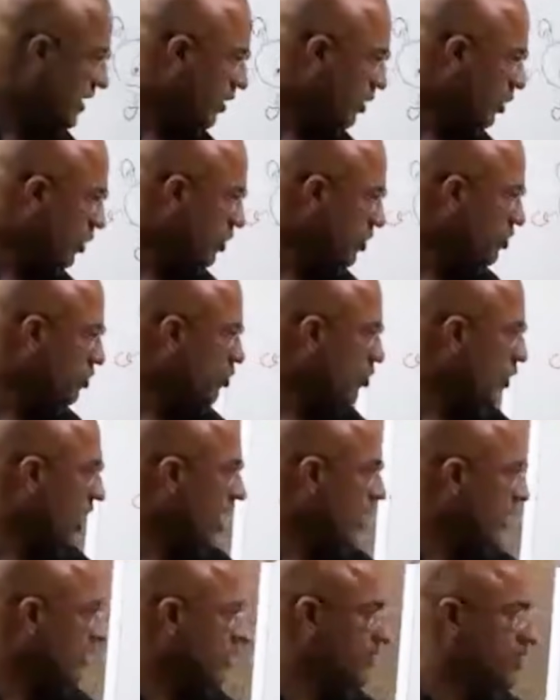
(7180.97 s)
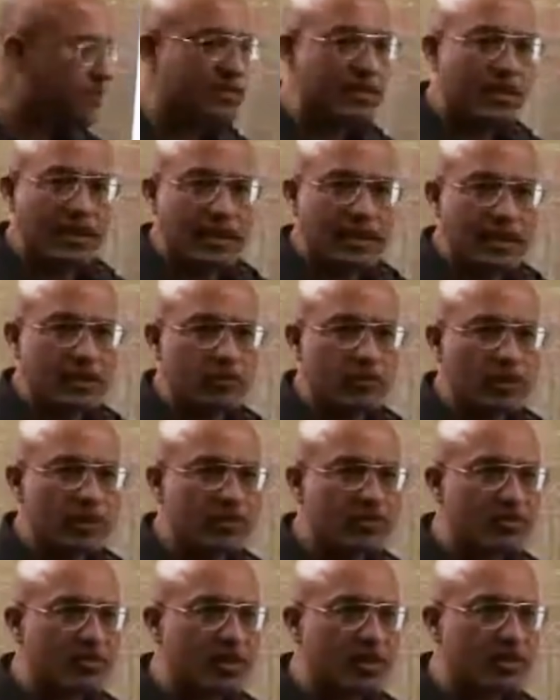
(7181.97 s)
goes through all this
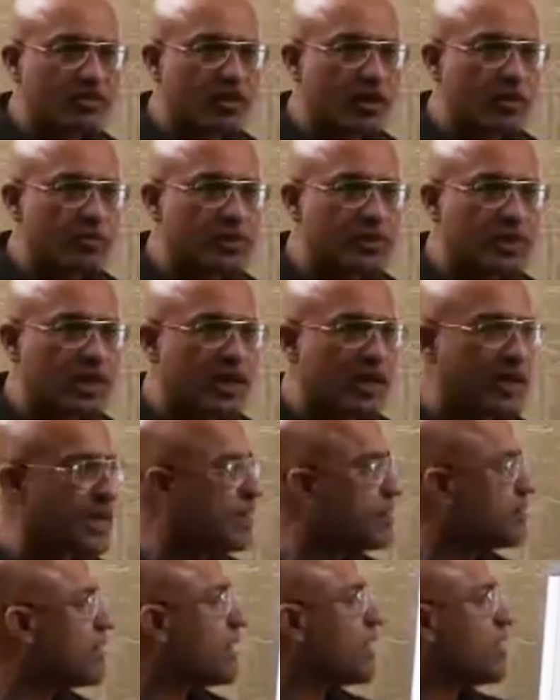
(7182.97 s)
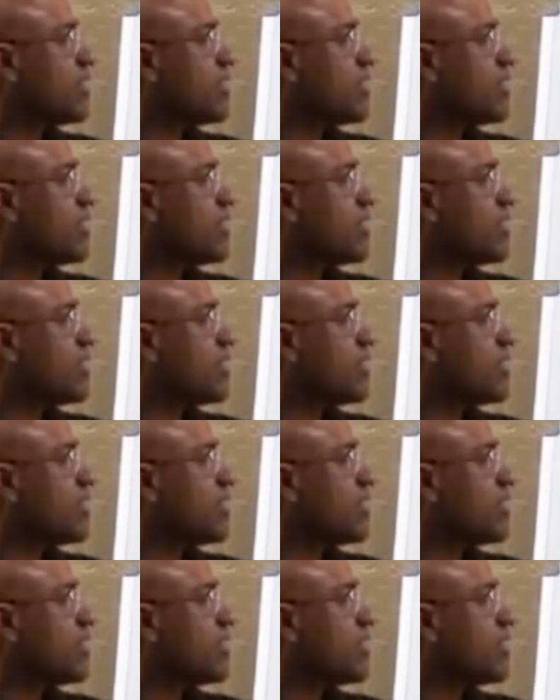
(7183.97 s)
reverse transcription and then